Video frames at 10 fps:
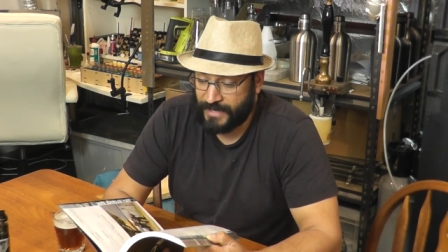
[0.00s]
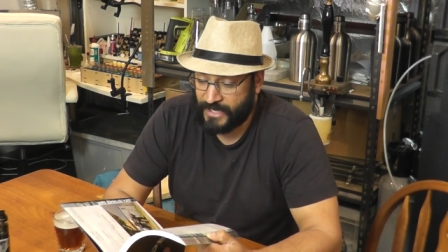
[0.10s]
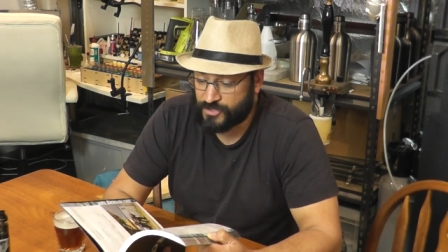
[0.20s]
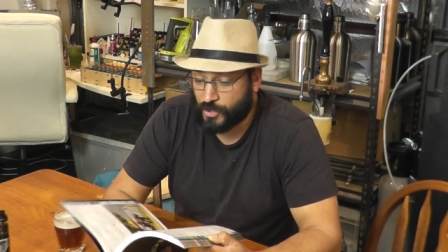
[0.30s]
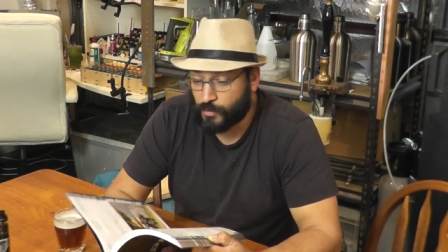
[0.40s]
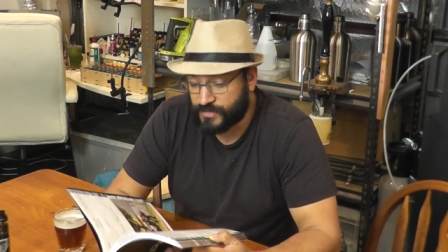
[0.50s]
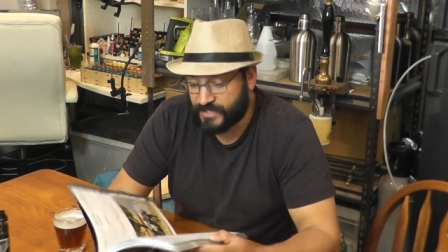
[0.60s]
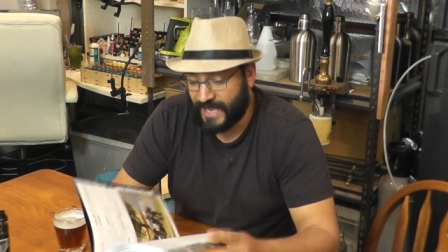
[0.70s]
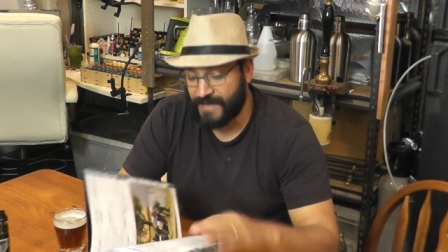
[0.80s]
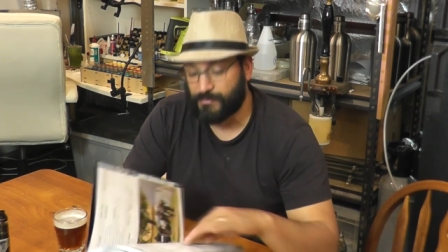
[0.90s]
I mean, it's got all the
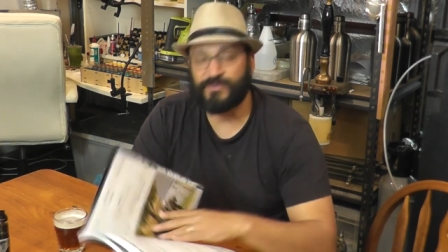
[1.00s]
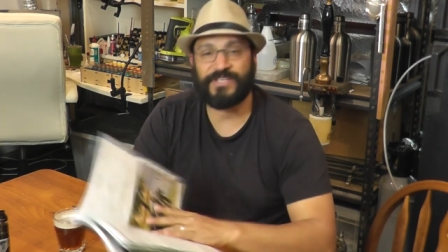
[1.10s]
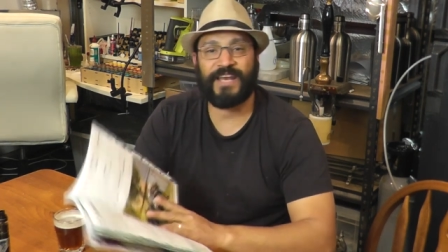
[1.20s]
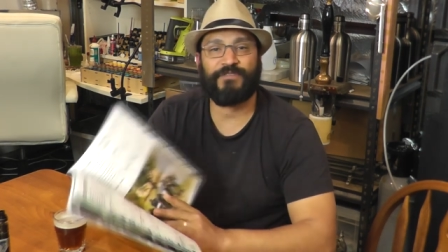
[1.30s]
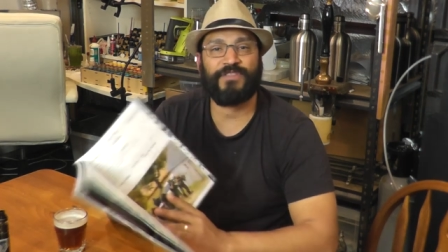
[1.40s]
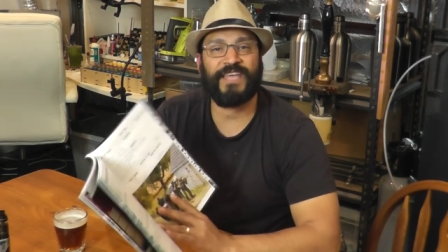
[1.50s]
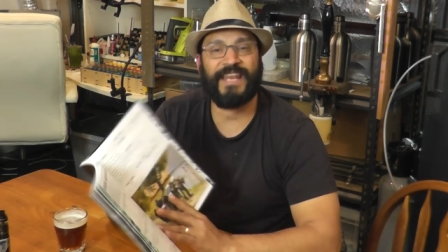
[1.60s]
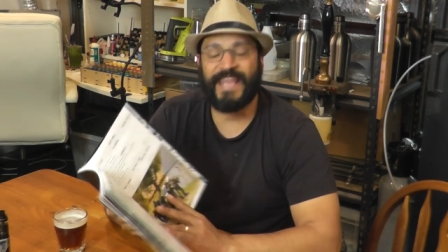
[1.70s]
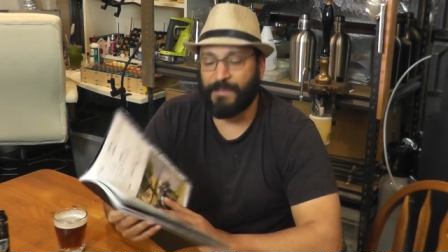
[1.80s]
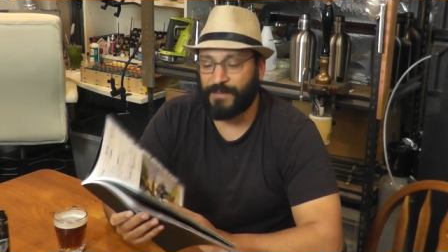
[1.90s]
tables and everything
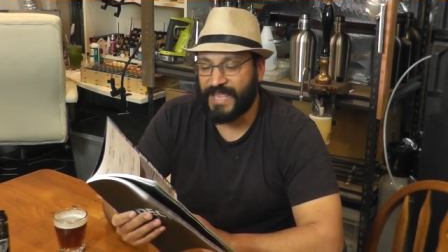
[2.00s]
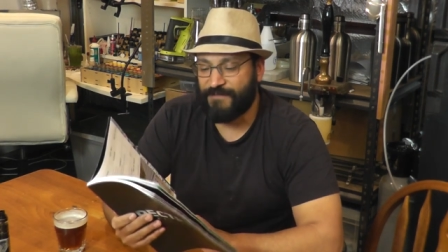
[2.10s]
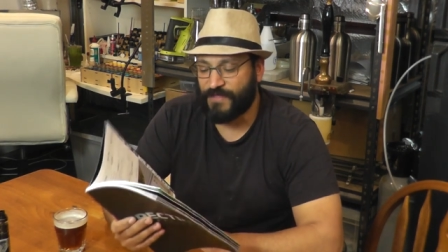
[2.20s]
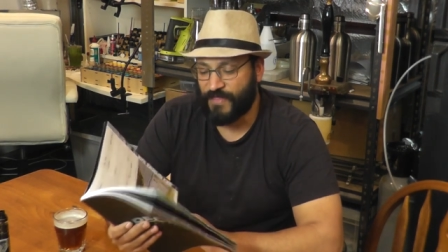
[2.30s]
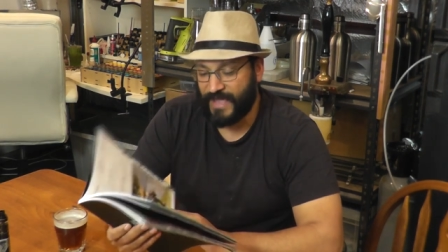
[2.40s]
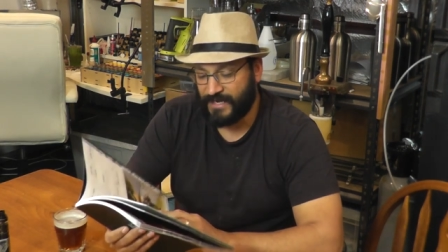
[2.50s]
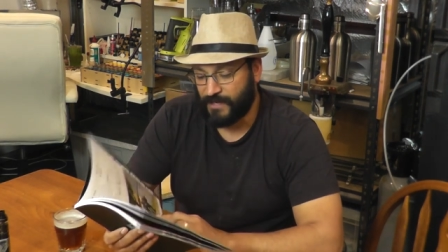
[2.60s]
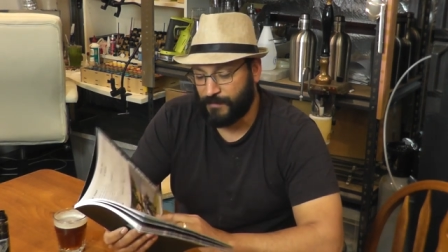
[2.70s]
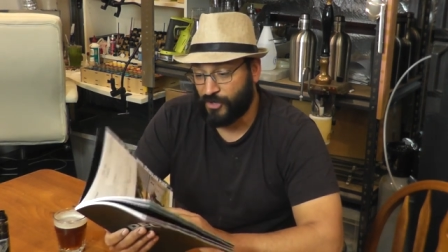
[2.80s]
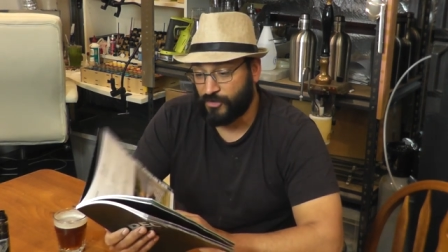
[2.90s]
in here, but even then,
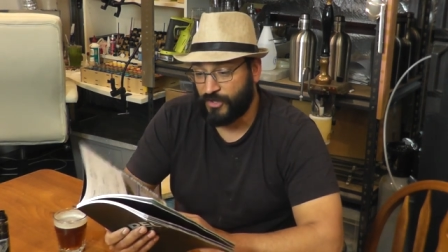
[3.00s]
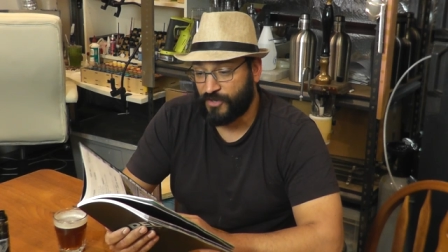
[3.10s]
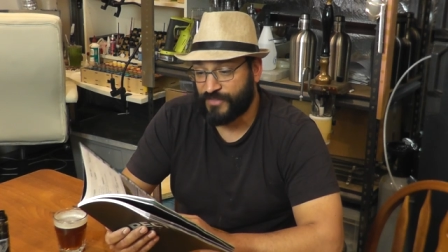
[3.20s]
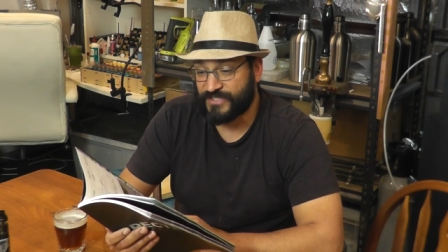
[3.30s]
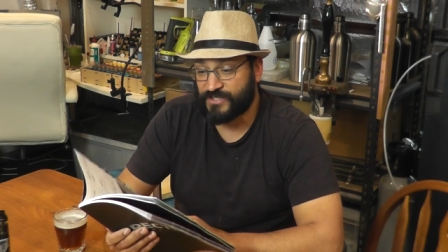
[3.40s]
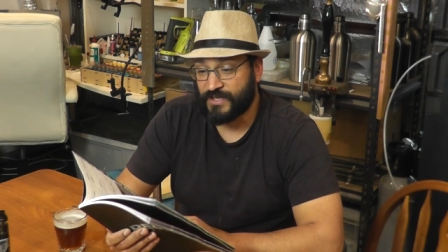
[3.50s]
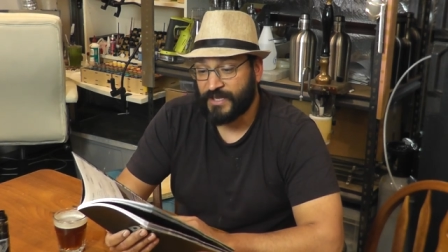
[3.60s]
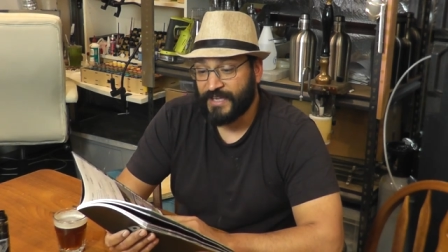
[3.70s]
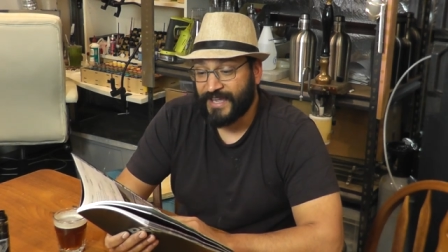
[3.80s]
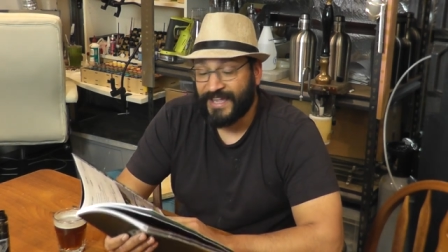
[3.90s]
you know, there's,
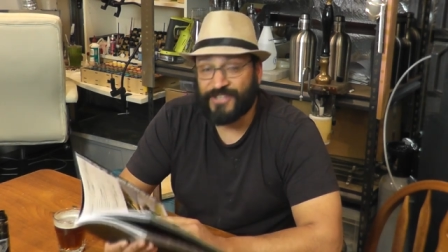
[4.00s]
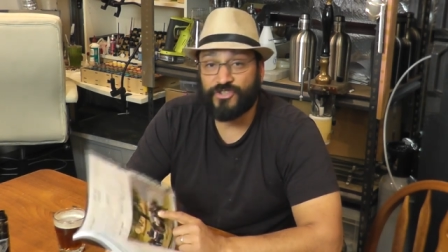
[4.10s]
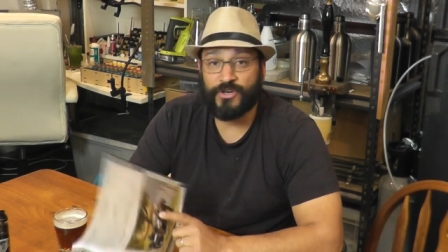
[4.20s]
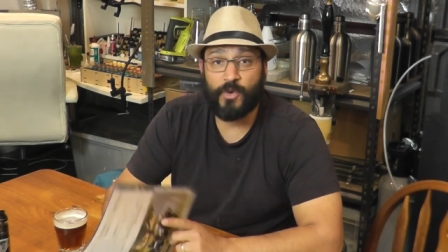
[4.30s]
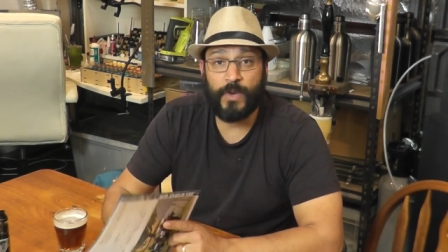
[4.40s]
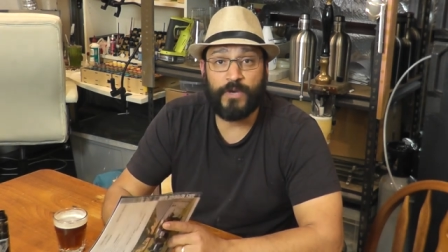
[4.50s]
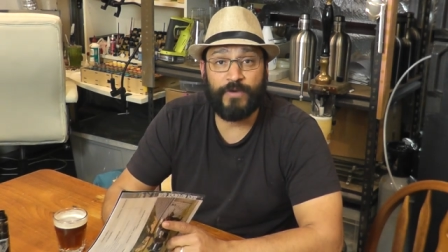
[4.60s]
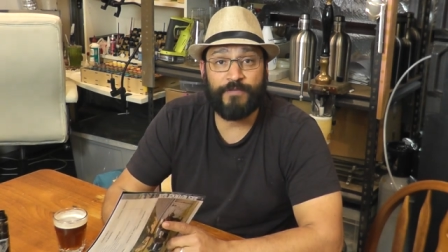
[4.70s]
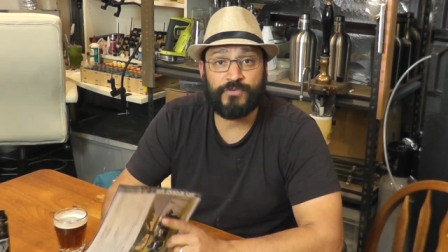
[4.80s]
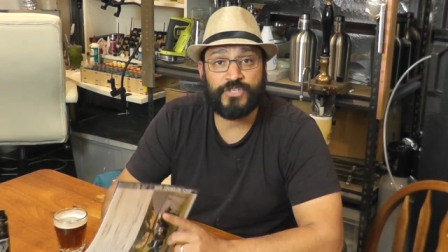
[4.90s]
it's not a quick
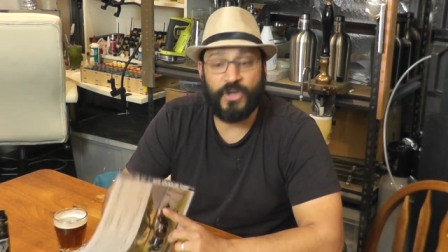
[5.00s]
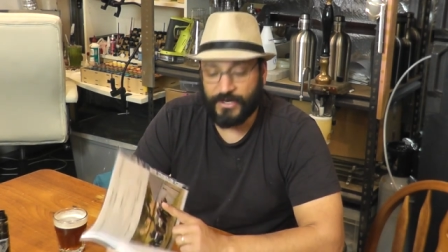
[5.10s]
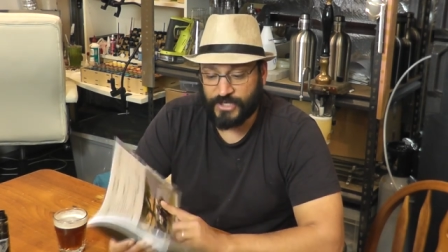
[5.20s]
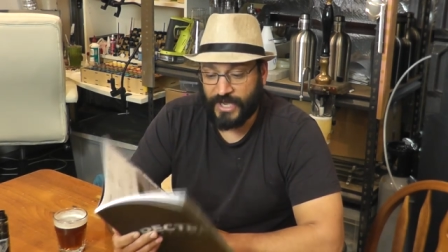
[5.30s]
reference guide.